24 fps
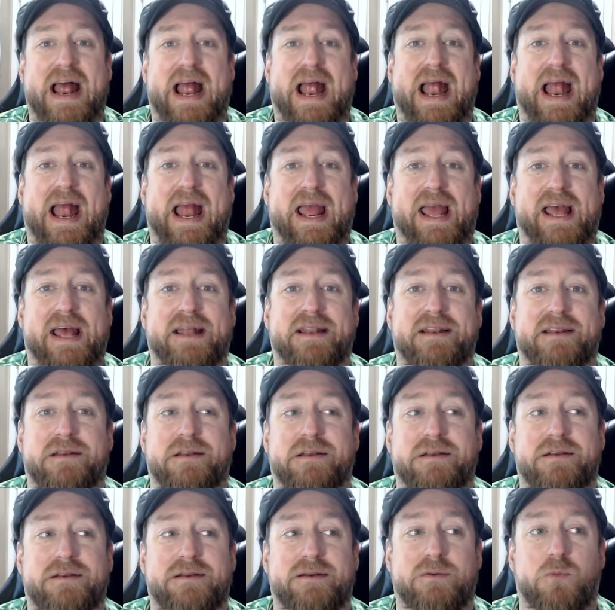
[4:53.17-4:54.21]

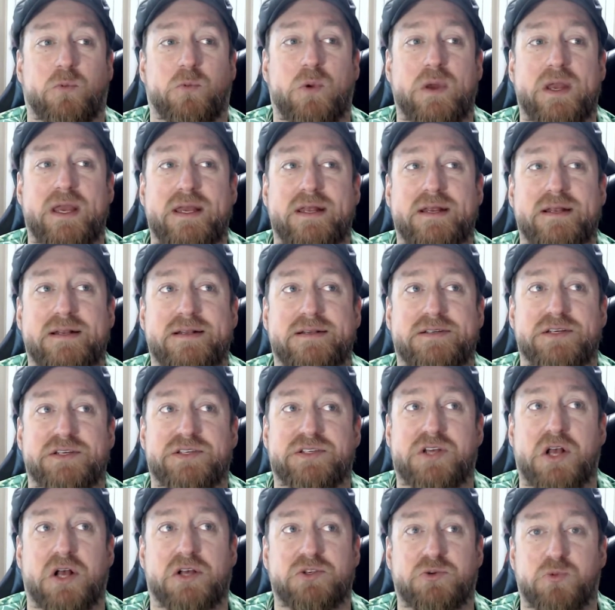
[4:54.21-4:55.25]
and we
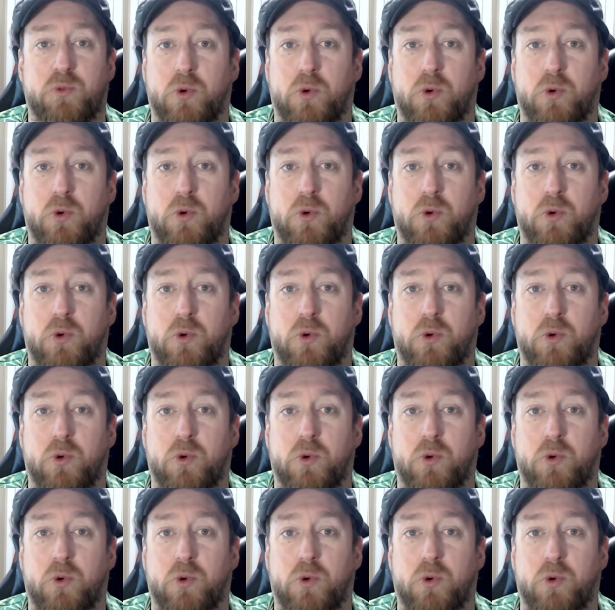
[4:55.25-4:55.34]
discussed